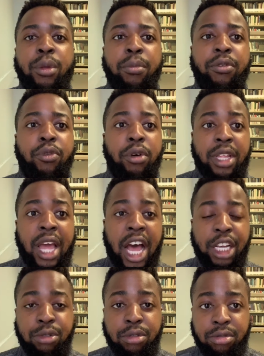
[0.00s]
Before the
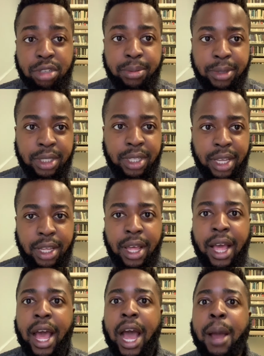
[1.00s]
actual Christmas day,
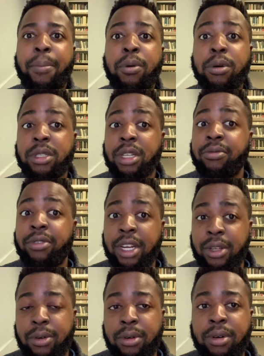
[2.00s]
I posted a
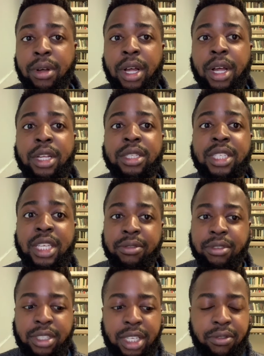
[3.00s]
video
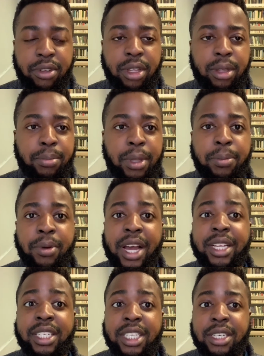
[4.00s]
giving people
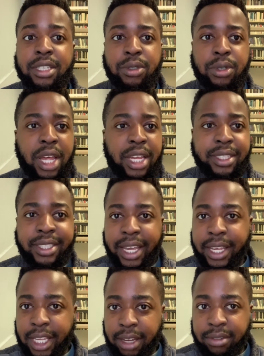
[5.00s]
ideas or like
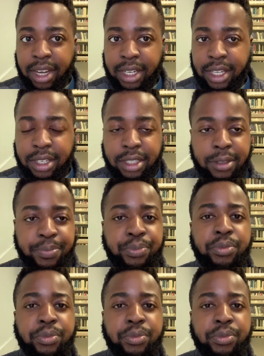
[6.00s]
tech gift ideas